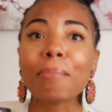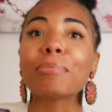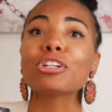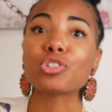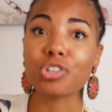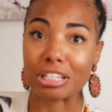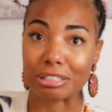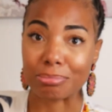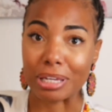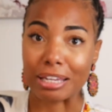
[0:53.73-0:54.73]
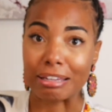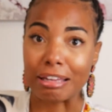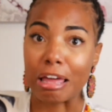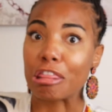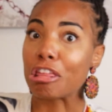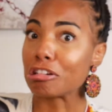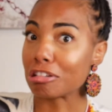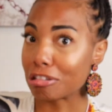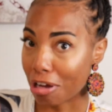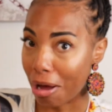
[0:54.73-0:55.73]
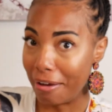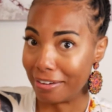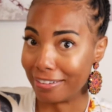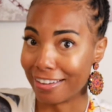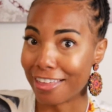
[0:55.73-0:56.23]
but trust me, there's a ton.